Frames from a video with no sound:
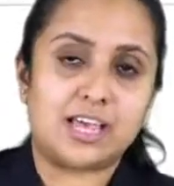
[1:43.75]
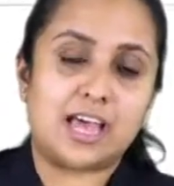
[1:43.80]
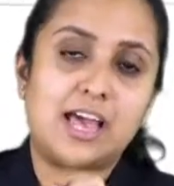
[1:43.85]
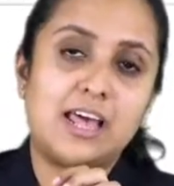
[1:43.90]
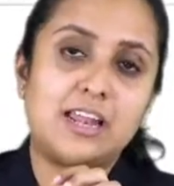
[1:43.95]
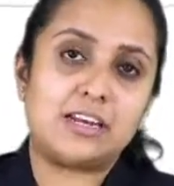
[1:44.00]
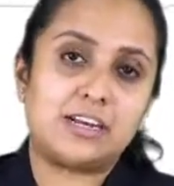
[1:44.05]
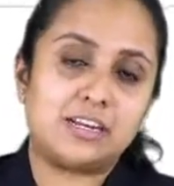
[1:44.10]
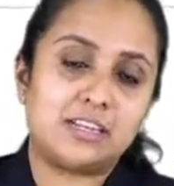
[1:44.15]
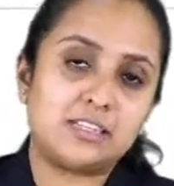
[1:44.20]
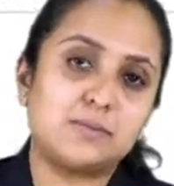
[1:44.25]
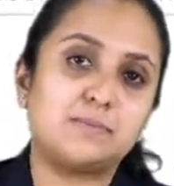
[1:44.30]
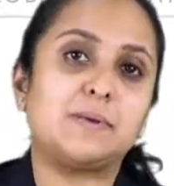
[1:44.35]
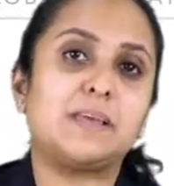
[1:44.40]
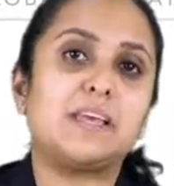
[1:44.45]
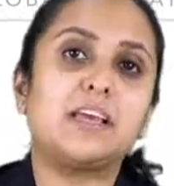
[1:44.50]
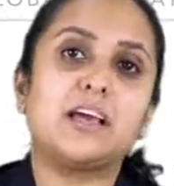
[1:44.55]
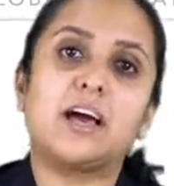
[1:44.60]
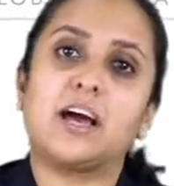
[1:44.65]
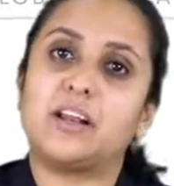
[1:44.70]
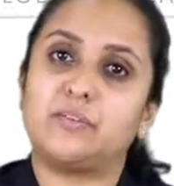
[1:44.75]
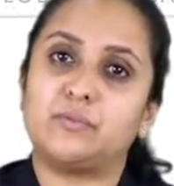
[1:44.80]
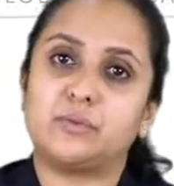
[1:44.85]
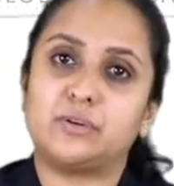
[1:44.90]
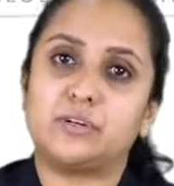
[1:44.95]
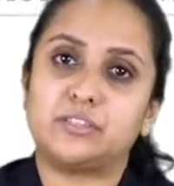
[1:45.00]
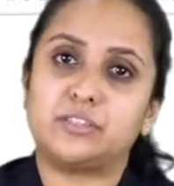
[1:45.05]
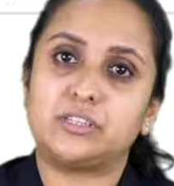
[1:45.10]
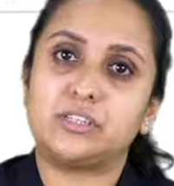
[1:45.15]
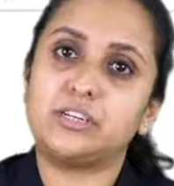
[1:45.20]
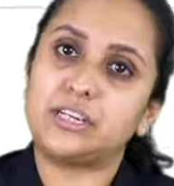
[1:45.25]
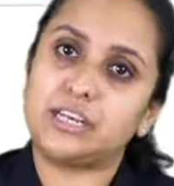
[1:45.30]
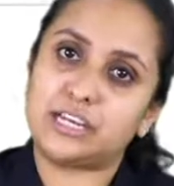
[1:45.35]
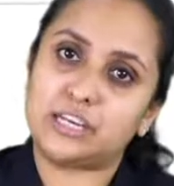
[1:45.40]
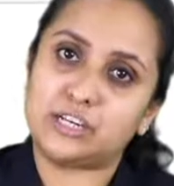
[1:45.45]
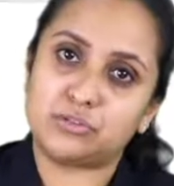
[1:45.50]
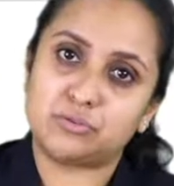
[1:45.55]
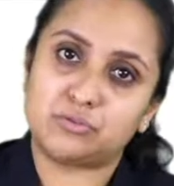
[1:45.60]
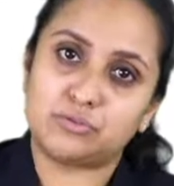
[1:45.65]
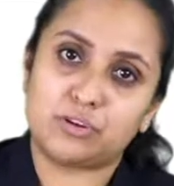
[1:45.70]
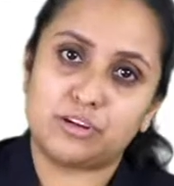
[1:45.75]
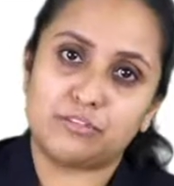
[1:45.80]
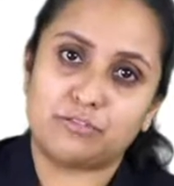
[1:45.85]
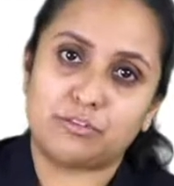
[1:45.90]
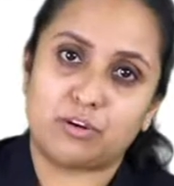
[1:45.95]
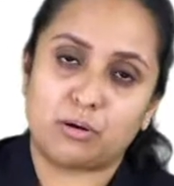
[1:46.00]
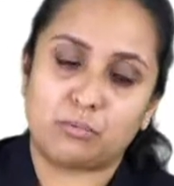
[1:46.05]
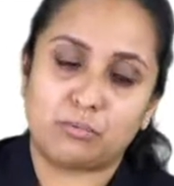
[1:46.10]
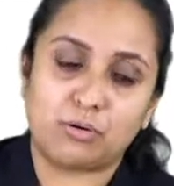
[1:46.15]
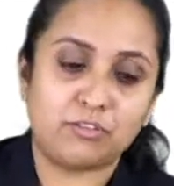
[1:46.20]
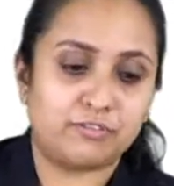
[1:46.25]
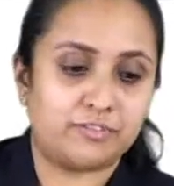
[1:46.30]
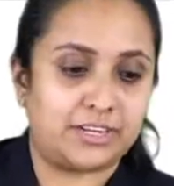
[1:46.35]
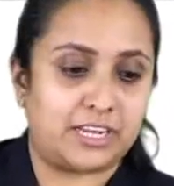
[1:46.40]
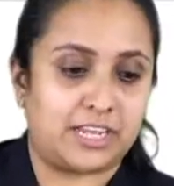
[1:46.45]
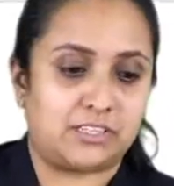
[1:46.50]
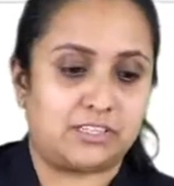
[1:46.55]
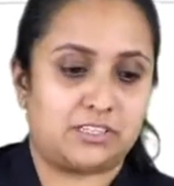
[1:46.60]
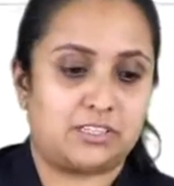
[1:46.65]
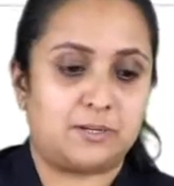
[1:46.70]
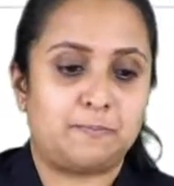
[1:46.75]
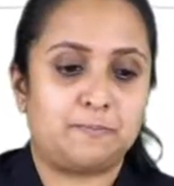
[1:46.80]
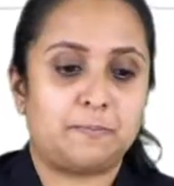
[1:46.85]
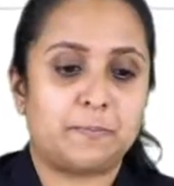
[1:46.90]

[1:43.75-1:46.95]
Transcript: and it is being converted into a form of text.